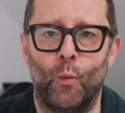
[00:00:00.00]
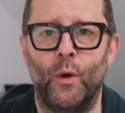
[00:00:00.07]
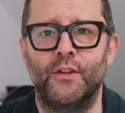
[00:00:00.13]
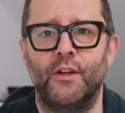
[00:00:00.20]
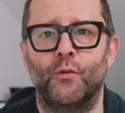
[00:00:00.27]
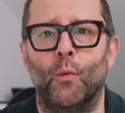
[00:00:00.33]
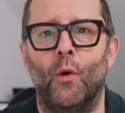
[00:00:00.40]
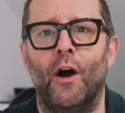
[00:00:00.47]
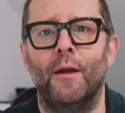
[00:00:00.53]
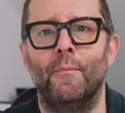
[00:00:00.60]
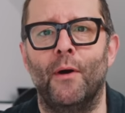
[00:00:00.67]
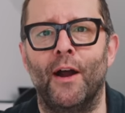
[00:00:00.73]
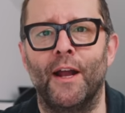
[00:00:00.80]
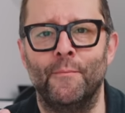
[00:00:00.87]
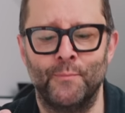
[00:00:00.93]
which is why
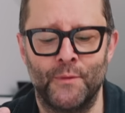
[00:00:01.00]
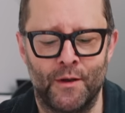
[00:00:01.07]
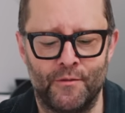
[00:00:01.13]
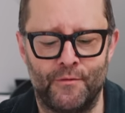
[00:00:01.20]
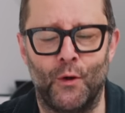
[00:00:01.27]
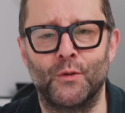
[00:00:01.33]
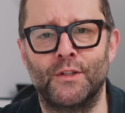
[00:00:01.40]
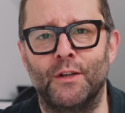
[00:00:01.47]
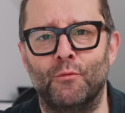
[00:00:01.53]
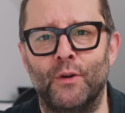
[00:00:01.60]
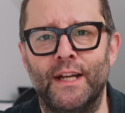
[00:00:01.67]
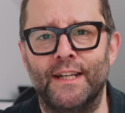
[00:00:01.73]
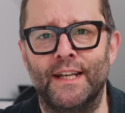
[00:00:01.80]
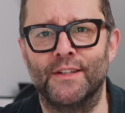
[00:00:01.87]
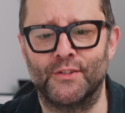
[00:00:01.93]
my faulty
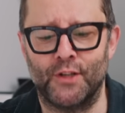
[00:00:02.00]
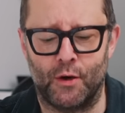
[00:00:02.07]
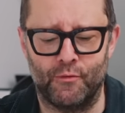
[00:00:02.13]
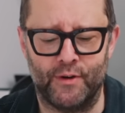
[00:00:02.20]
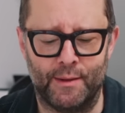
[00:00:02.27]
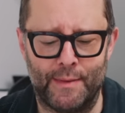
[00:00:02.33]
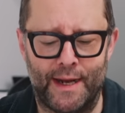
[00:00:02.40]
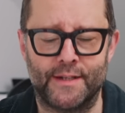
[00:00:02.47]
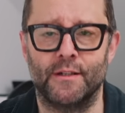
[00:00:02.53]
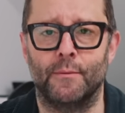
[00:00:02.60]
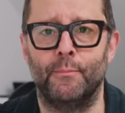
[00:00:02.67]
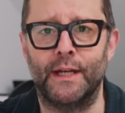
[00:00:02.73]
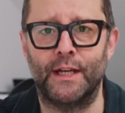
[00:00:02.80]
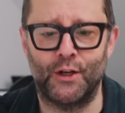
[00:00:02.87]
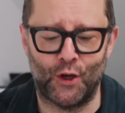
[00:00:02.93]
readings don't really matter,
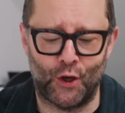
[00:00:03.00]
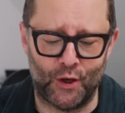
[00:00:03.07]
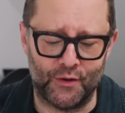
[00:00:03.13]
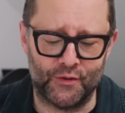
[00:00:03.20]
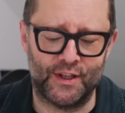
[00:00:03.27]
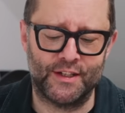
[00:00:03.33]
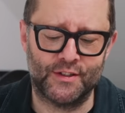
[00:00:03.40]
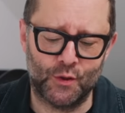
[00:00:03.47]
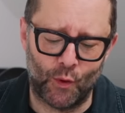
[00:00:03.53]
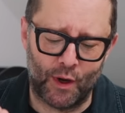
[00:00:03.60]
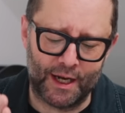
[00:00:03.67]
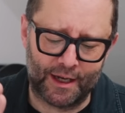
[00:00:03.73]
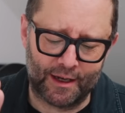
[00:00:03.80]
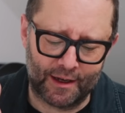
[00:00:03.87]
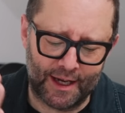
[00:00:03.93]
because it's
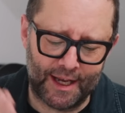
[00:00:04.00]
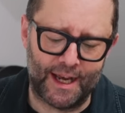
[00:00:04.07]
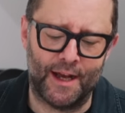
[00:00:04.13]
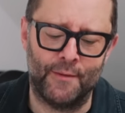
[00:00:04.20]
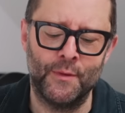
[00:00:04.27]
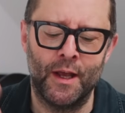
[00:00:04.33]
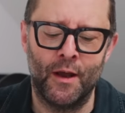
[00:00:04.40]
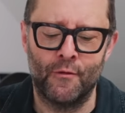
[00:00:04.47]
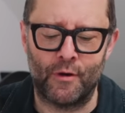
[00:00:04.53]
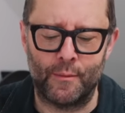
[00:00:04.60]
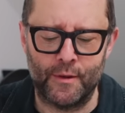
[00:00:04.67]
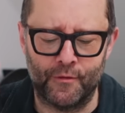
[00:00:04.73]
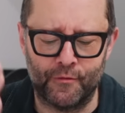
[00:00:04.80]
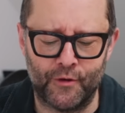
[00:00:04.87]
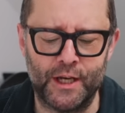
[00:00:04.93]
quite clear from
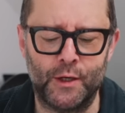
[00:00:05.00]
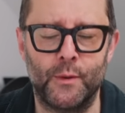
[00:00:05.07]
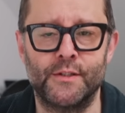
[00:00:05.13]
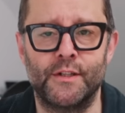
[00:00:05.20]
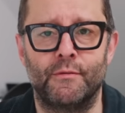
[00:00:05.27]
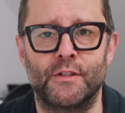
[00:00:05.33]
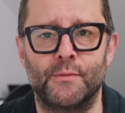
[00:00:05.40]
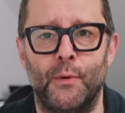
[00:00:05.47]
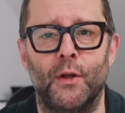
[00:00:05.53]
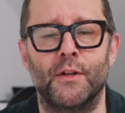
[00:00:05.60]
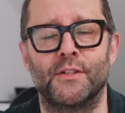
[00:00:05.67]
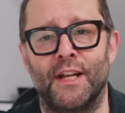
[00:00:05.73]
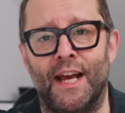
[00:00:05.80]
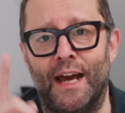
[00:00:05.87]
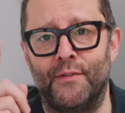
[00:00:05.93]
the frequency
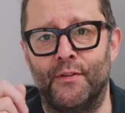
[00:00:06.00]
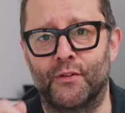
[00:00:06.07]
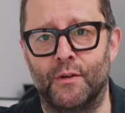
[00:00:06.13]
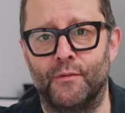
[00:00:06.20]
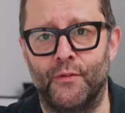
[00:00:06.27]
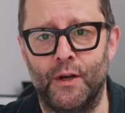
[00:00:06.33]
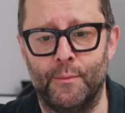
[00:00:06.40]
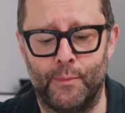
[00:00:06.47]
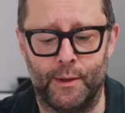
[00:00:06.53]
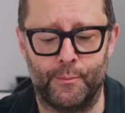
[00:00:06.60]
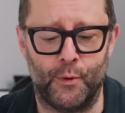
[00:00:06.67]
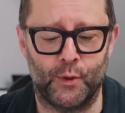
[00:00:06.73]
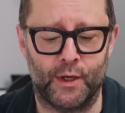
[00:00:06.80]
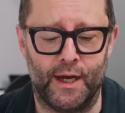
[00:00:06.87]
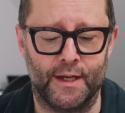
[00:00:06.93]
response, and I had this confirmed by
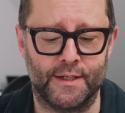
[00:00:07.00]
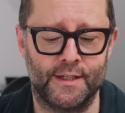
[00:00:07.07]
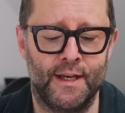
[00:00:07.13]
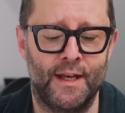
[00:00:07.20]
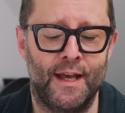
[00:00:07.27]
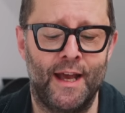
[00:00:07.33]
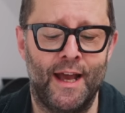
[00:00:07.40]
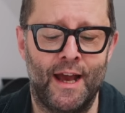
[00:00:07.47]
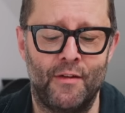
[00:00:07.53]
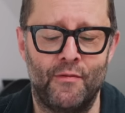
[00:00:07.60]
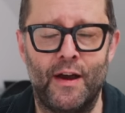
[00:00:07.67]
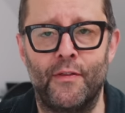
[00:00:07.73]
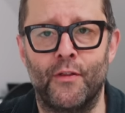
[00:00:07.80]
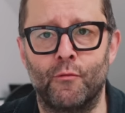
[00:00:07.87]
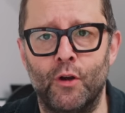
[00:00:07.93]
Buchardt,
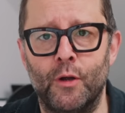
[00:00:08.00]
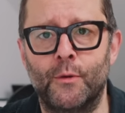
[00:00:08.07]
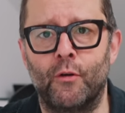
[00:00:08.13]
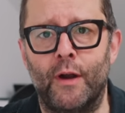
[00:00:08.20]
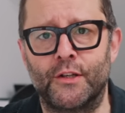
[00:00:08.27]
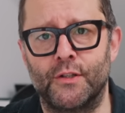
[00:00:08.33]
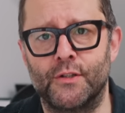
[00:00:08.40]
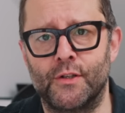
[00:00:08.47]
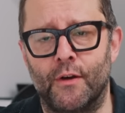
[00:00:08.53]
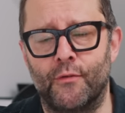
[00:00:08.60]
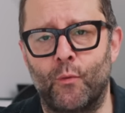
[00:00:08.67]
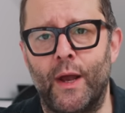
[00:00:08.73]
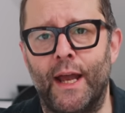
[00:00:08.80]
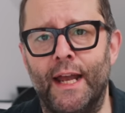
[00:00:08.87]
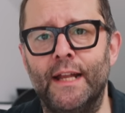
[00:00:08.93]
that the room correction
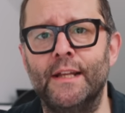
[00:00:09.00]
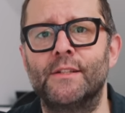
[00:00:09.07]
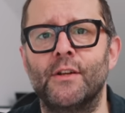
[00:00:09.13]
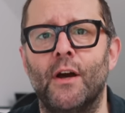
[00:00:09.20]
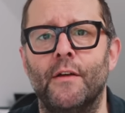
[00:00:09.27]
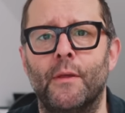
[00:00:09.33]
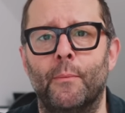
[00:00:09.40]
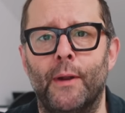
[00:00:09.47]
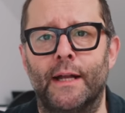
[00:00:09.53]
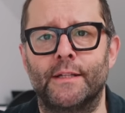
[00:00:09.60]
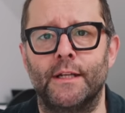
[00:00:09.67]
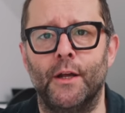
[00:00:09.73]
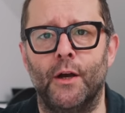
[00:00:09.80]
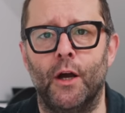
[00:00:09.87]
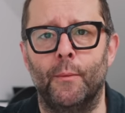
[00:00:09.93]
software inside the
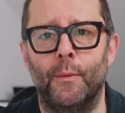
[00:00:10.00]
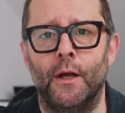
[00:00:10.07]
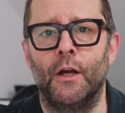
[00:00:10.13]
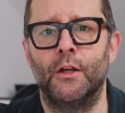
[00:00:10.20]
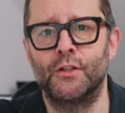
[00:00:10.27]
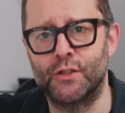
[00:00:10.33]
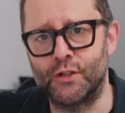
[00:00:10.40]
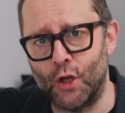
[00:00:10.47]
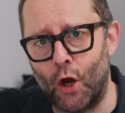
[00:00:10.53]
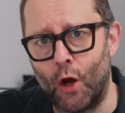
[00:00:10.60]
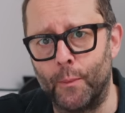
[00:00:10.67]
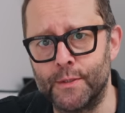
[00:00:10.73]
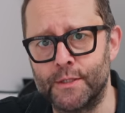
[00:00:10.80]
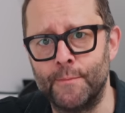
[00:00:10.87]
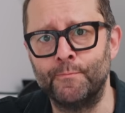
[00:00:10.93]
Platin Hub
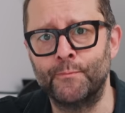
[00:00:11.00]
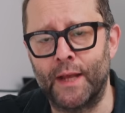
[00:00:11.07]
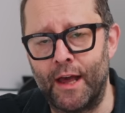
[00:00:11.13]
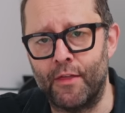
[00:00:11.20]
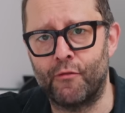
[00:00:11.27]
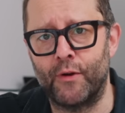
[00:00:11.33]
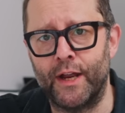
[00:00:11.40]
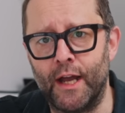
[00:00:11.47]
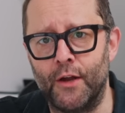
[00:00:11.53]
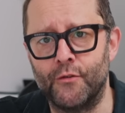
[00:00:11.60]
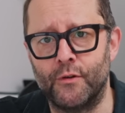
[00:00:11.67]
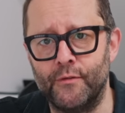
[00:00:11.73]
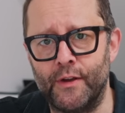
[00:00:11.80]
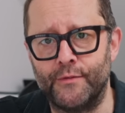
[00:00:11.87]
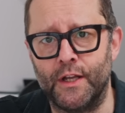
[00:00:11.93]
stops at
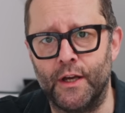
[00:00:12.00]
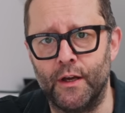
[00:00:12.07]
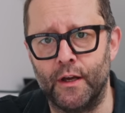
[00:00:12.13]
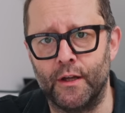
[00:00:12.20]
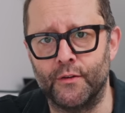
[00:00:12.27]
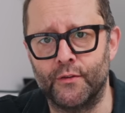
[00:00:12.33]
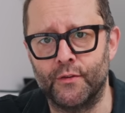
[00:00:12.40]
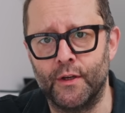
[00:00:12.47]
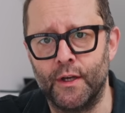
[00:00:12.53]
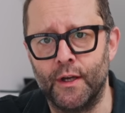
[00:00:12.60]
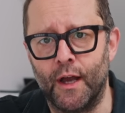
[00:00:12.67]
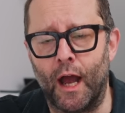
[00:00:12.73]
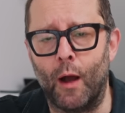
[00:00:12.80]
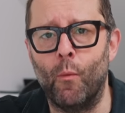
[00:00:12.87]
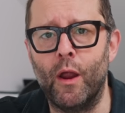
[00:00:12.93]
350 hertz.
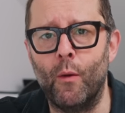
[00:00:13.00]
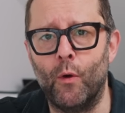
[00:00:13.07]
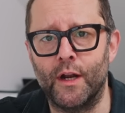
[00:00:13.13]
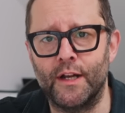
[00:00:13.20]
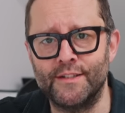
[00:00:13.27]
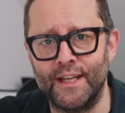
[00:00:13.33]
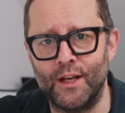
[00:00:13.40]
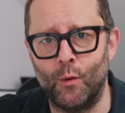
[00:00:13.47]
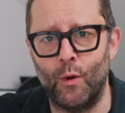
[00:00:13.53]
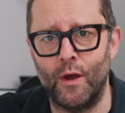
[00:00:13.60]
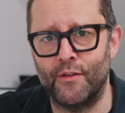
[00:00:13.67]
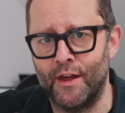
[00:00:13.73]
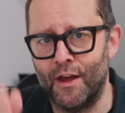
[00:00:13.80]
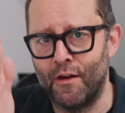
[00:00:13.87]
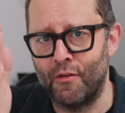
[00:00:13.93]
And we want to deal
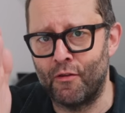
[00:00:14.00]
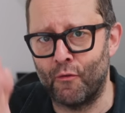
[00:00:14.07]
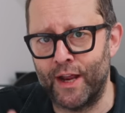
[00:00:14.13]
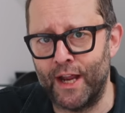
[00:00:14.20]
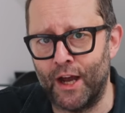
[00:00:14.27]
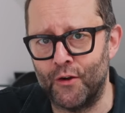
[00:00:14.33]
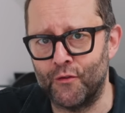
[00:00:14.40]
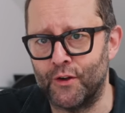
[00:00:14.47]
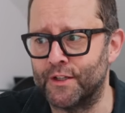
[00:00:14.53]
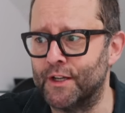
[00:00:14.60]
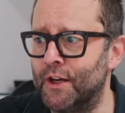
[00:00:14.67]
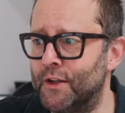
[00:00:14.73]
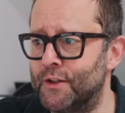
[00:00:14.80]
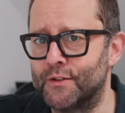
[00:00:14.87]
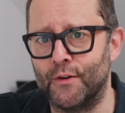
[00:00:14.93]
with
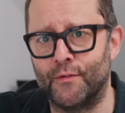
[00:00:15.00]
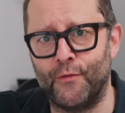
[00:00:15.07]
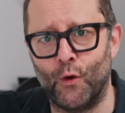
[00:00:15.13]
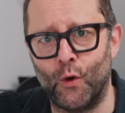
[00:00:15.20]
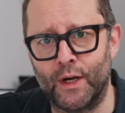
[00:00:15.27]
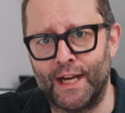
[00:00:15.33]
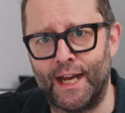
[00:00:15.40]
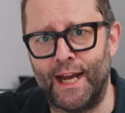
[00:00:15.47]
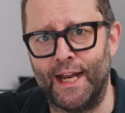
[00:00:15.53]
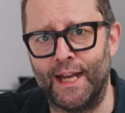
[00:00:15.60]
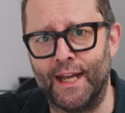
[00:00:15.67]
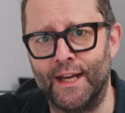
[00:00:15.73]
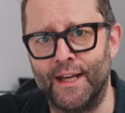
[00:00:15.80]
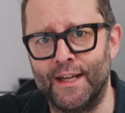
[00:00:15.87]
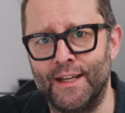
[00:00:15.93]
300 to
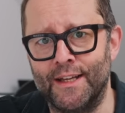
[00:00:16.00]
4K.